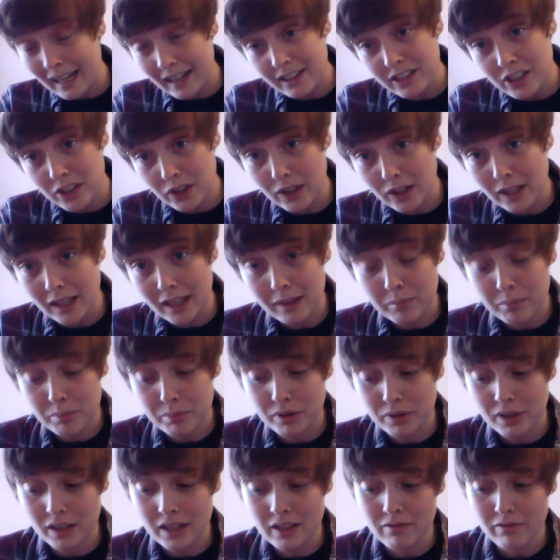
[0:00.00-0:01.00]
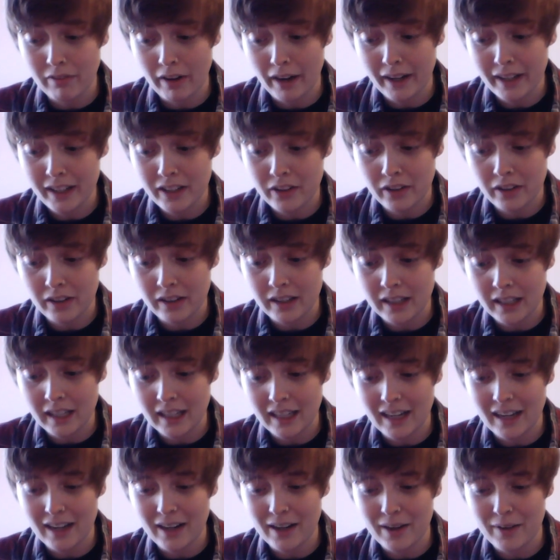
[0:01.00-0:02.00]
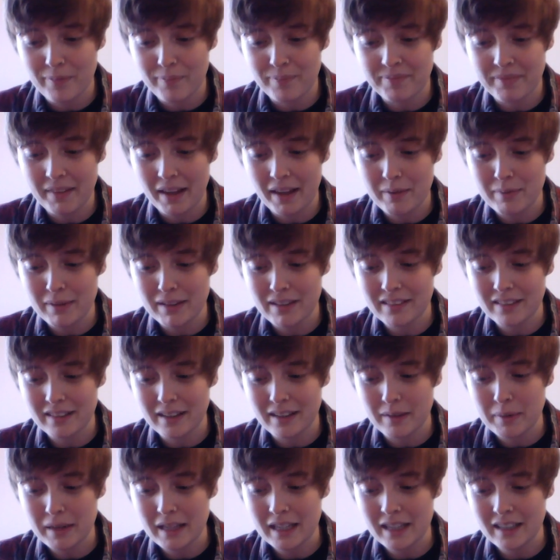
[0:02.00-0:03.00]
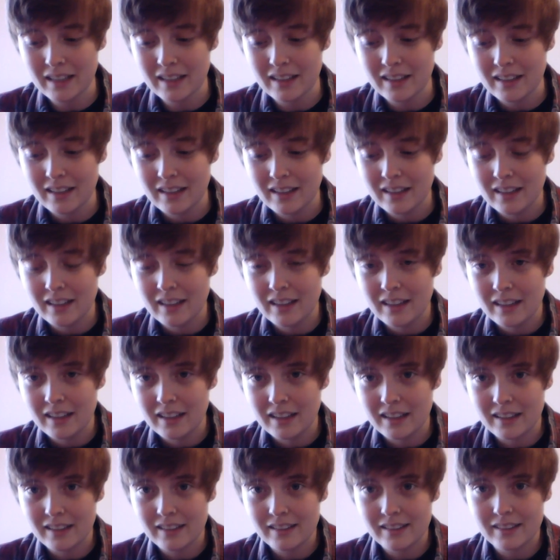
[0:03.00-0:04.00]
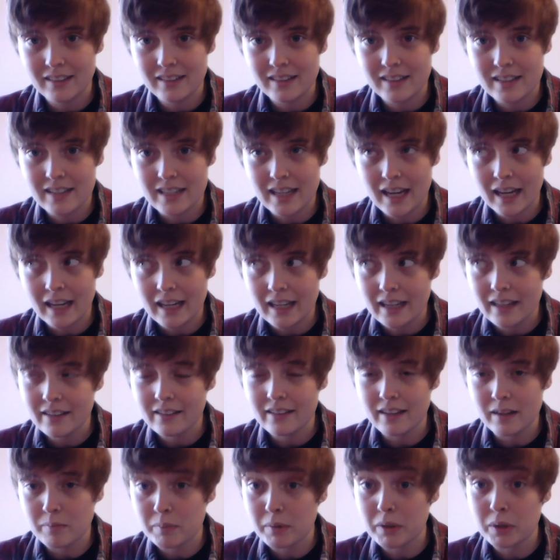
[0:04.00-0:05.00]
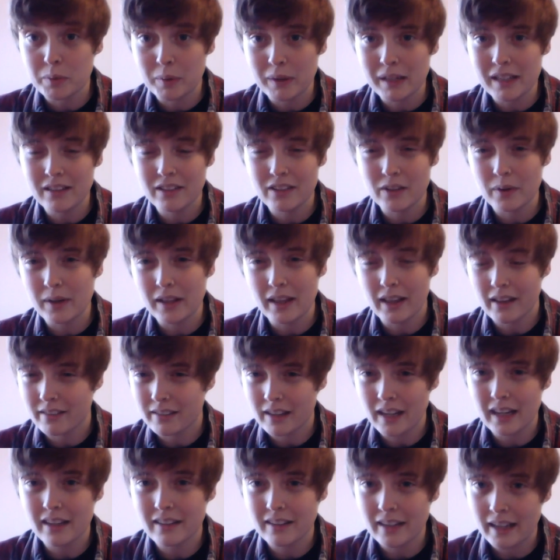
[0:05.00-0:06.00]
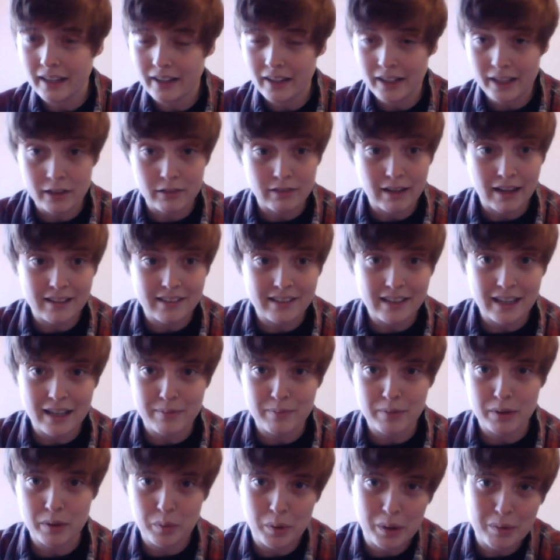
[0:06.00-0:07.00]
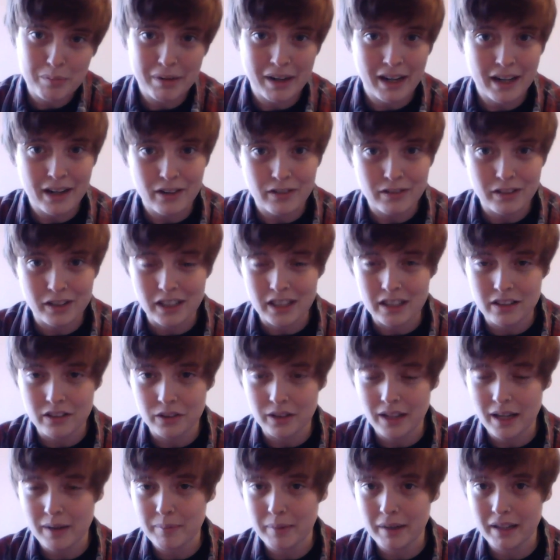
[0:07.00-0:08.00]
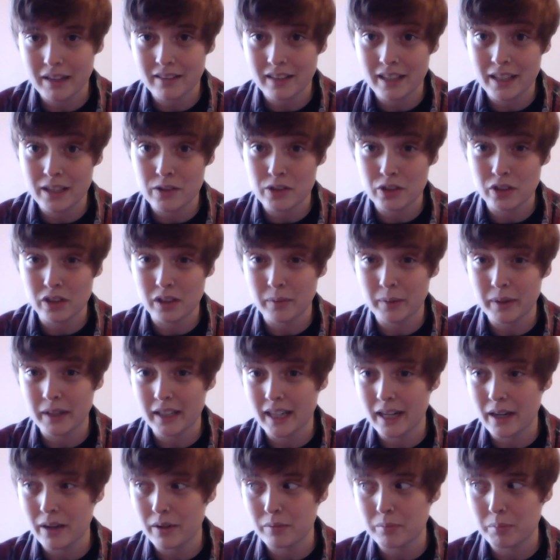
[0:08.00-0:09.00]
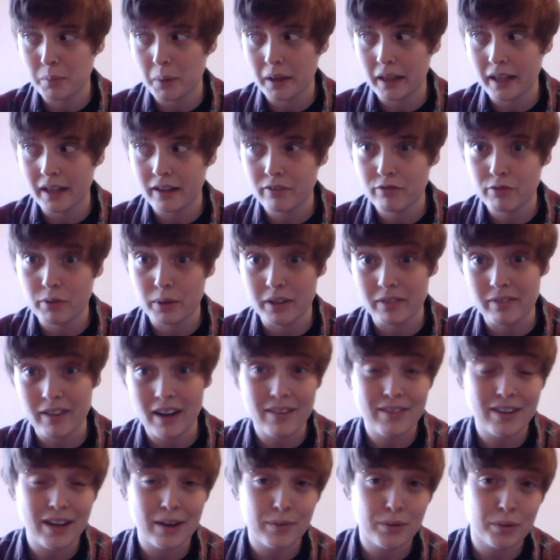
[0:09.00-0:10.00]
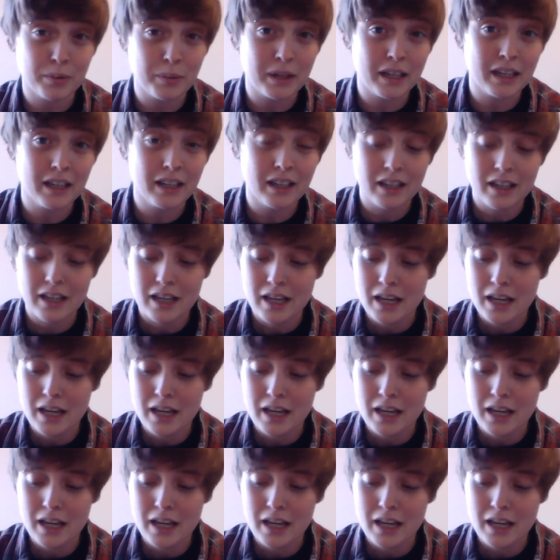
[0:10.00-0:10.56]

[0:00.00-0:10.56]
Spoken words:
actually pretty regularly. I've been skipping days in between, so they say to take like a rest day in between, but I don't really do that because I usually work out more like 4 to 5 times a week.